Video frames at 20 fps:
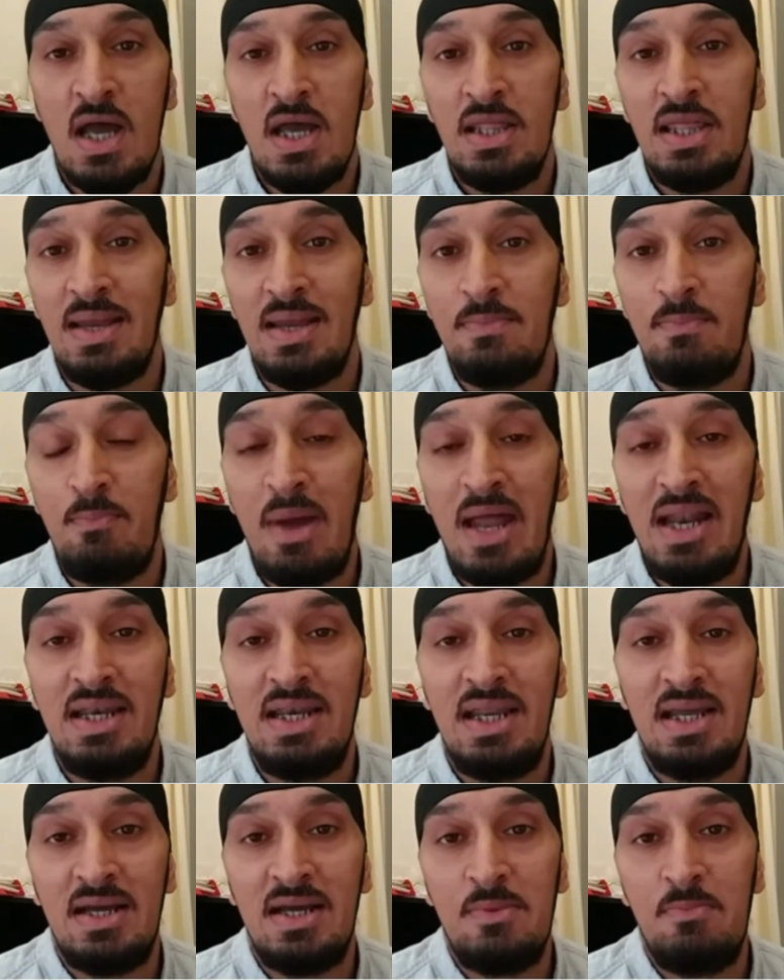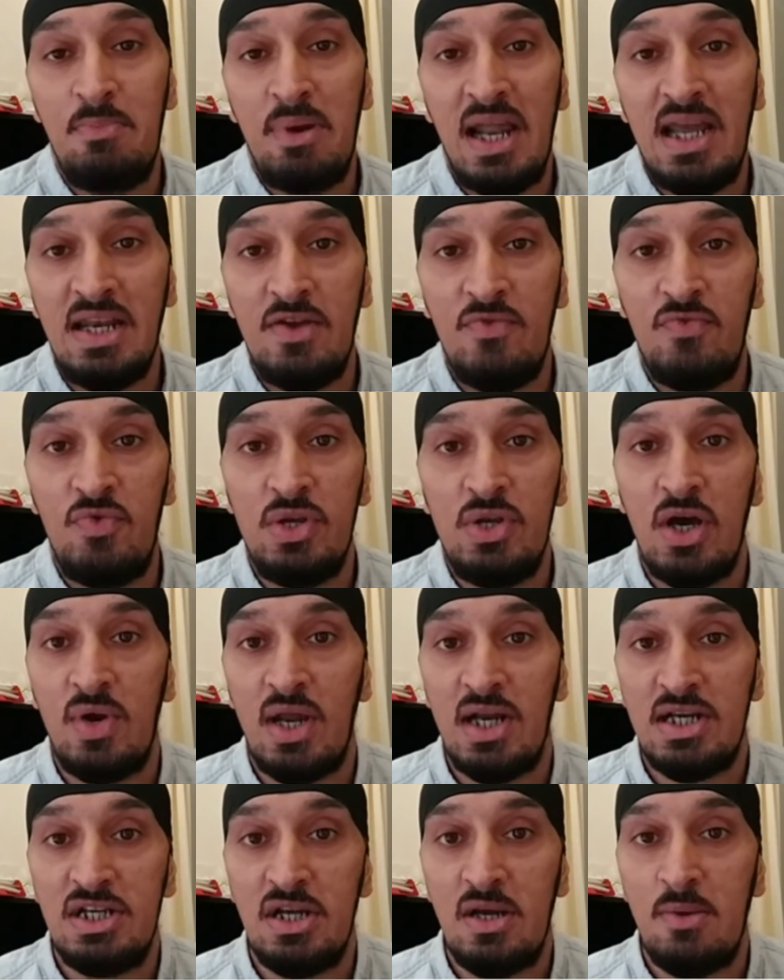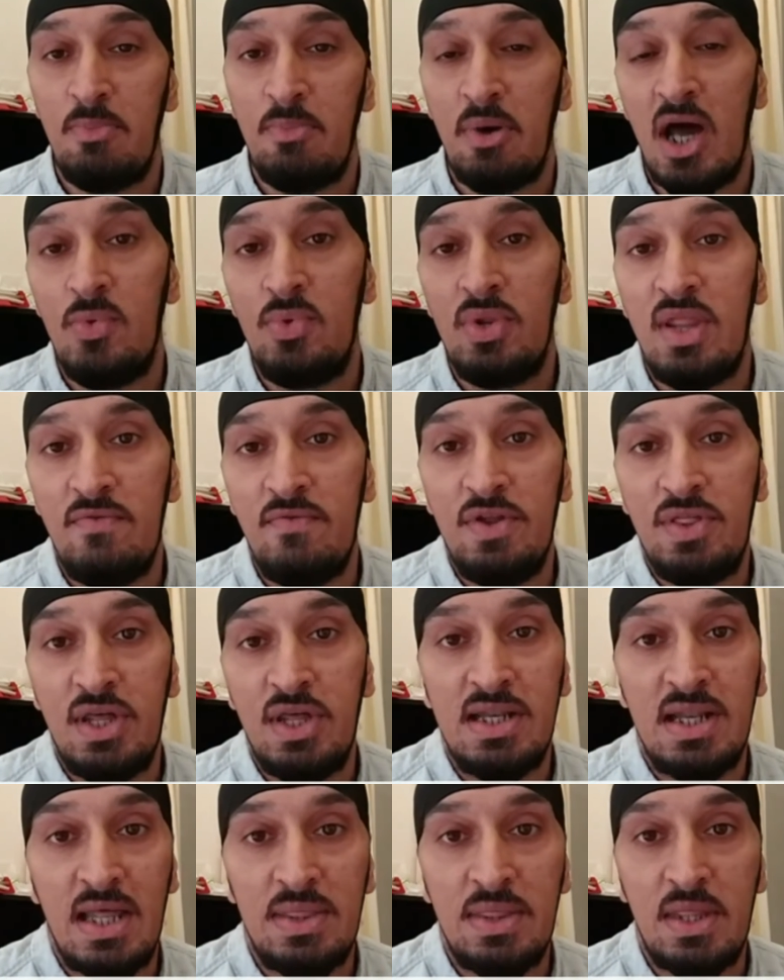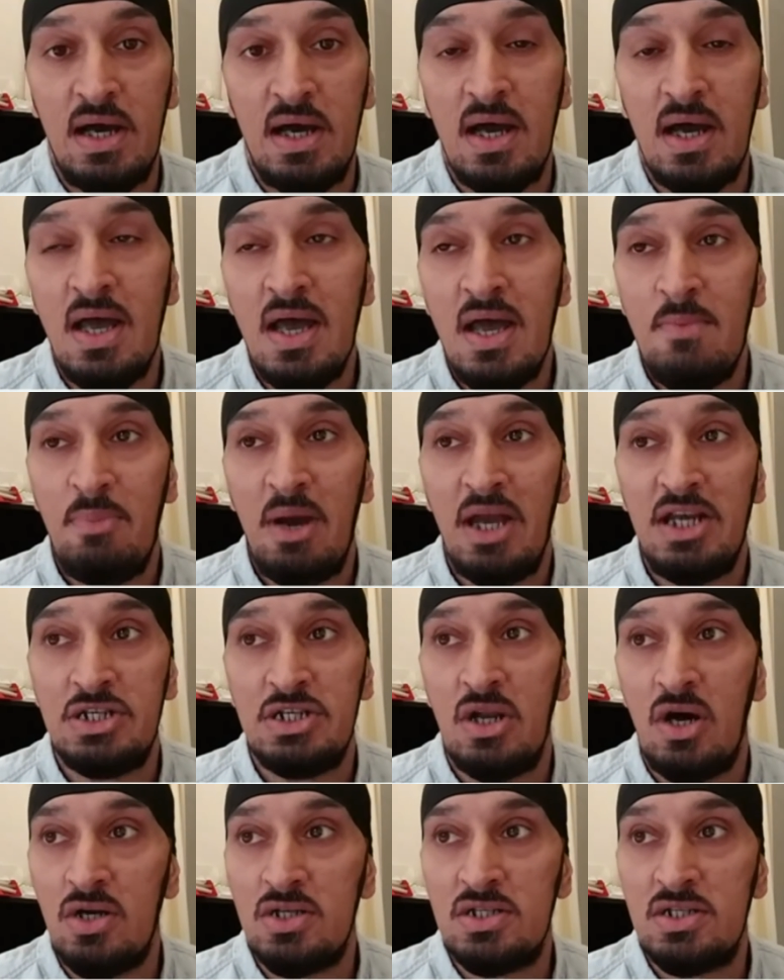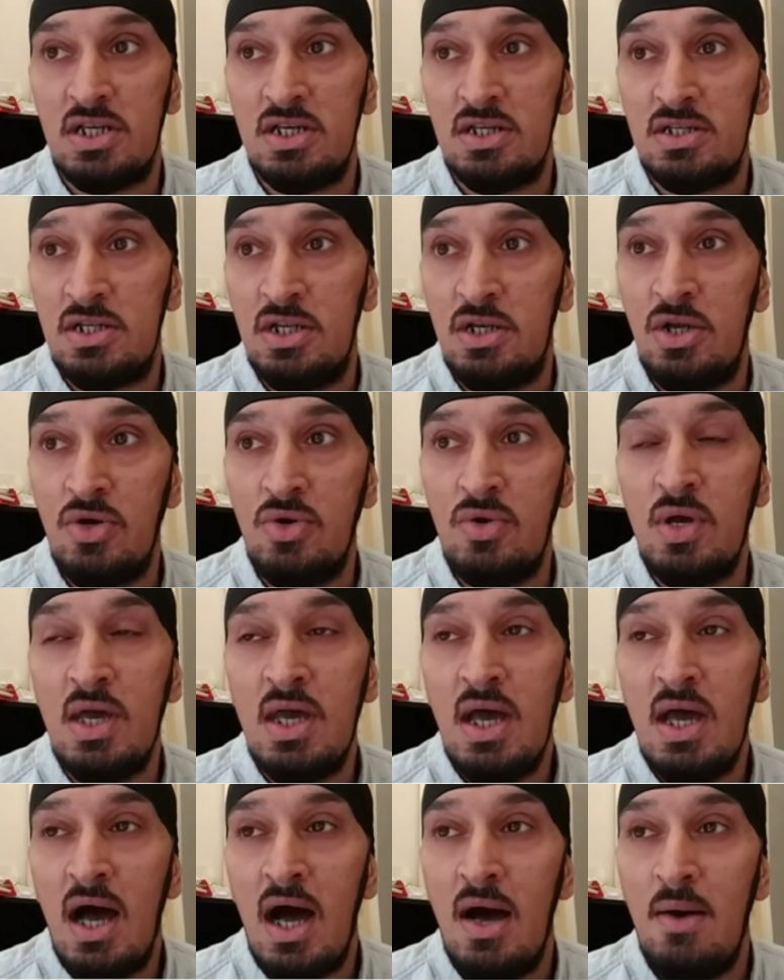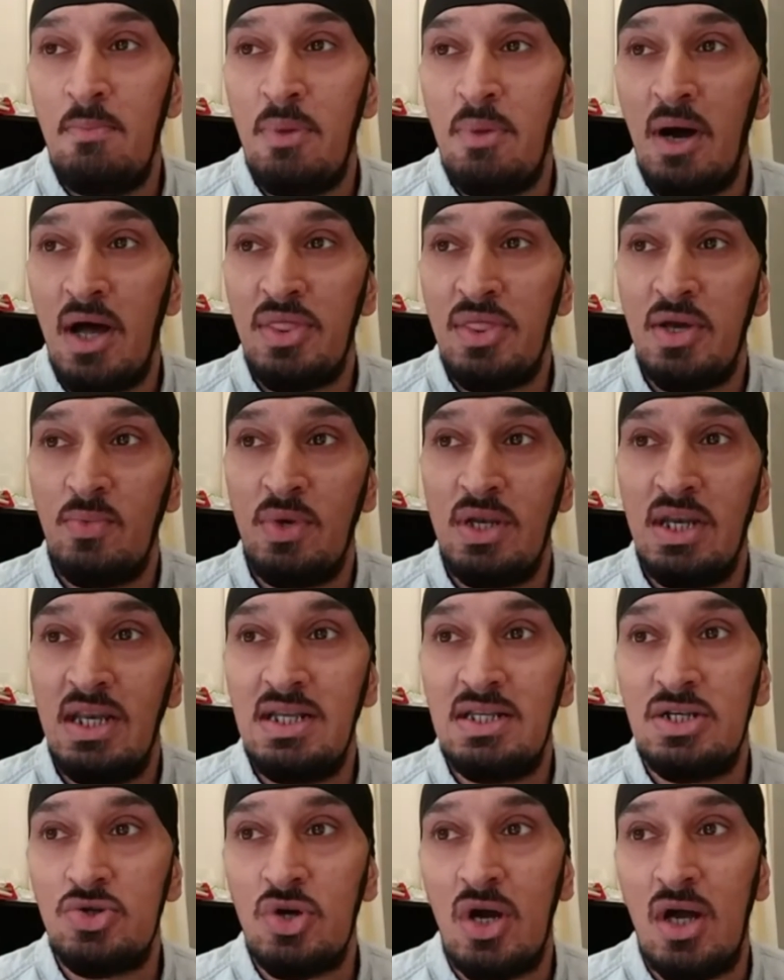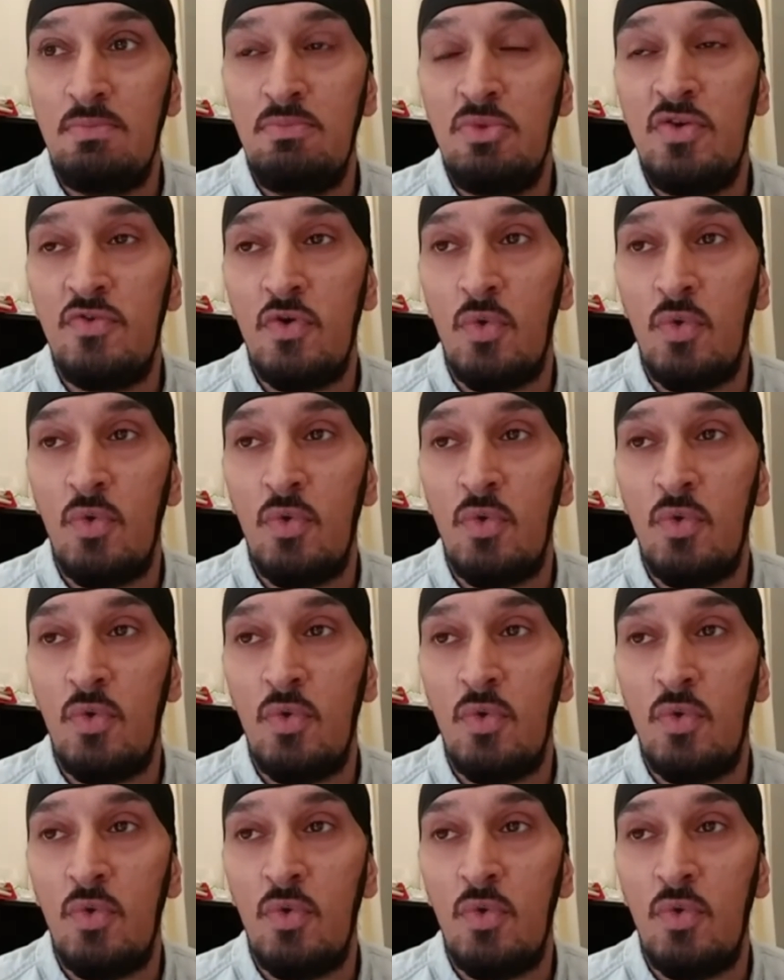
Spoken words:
the impending complaint if we don't actually comply with everything that the patient asks us to do. But I think we need to try and move